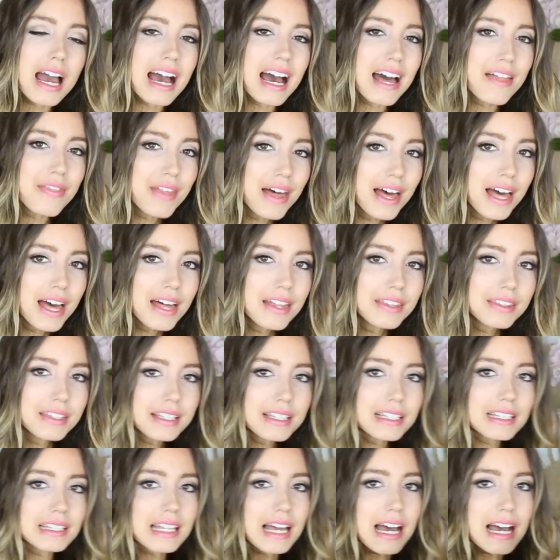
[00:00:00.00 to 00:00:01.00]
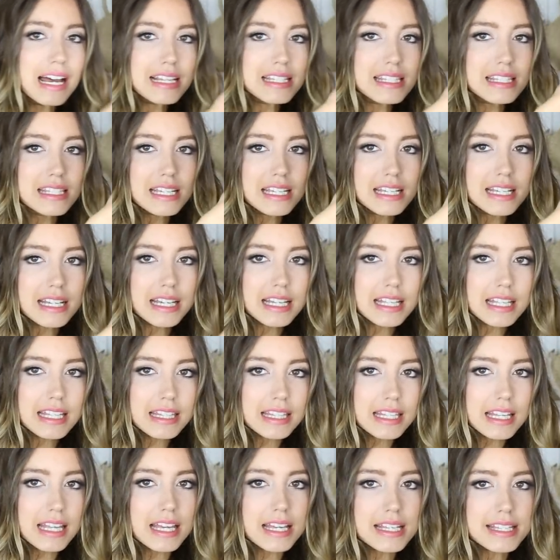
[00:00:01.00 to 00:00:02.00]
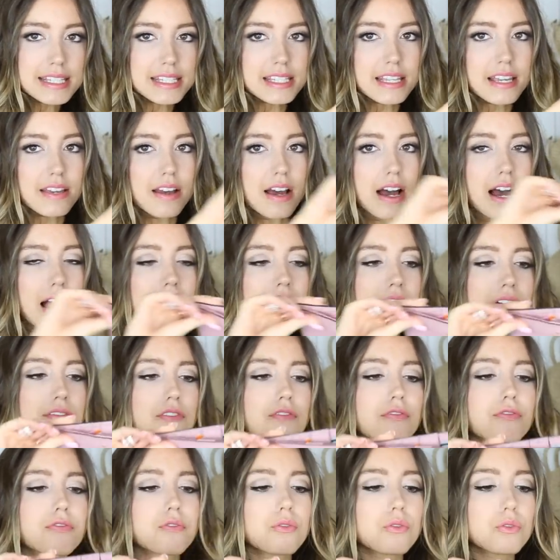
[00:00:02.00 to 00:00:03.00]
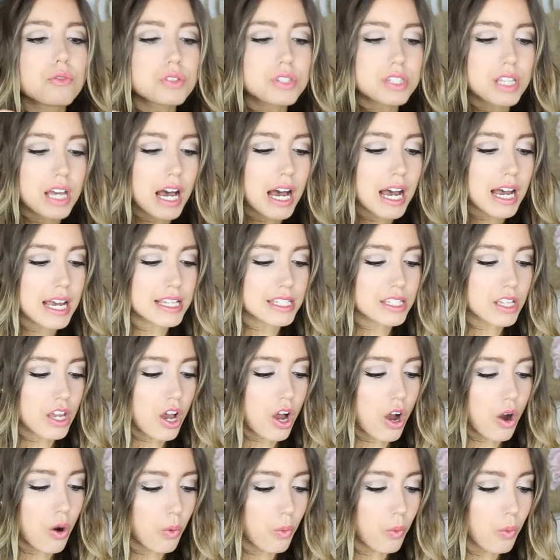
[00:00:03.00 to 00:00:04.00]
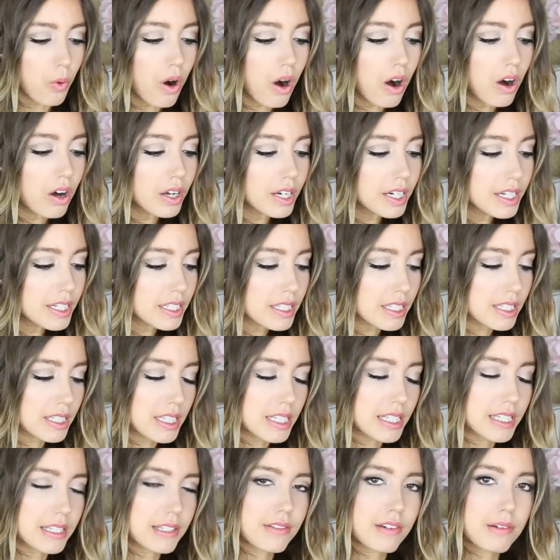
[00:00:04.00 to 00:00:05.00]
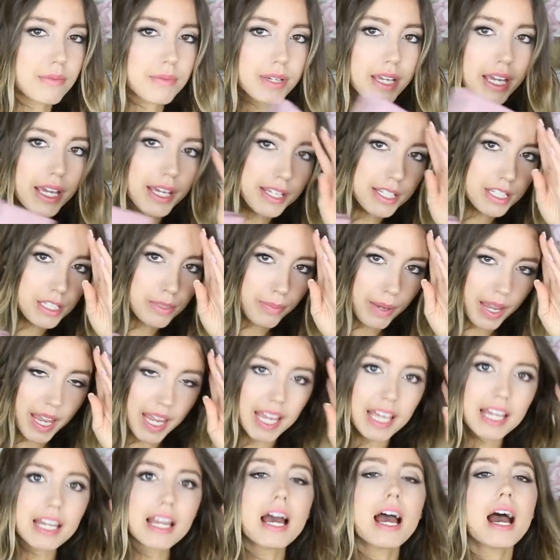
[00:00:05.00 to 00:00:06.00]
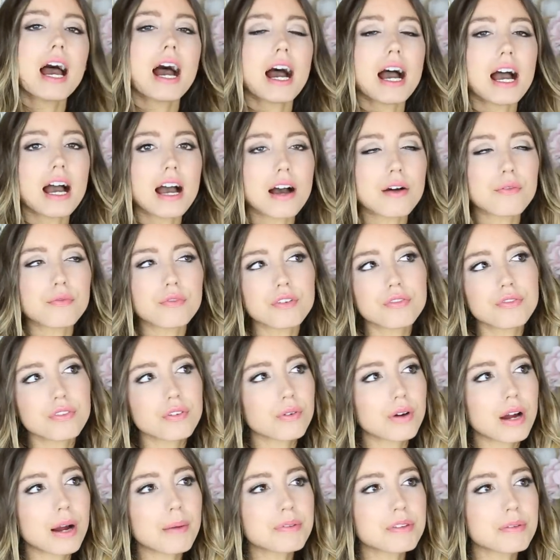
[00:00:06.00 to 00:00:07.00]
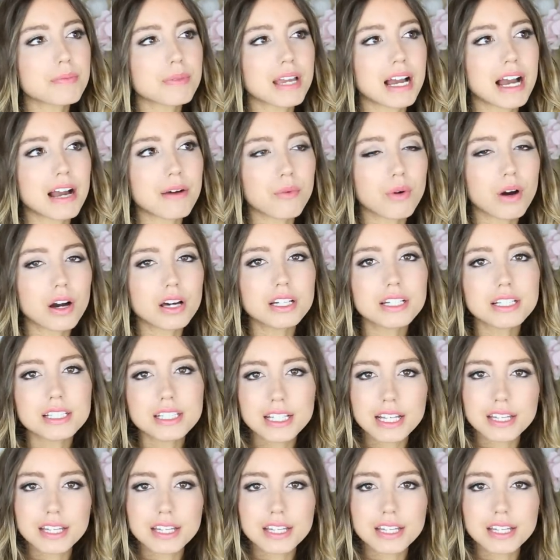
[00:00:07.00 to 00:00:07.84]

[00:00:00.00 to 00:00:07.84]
And then the last thing in this, I have a full-size wallet. This is from Kate Spade if it were up to me, I wanted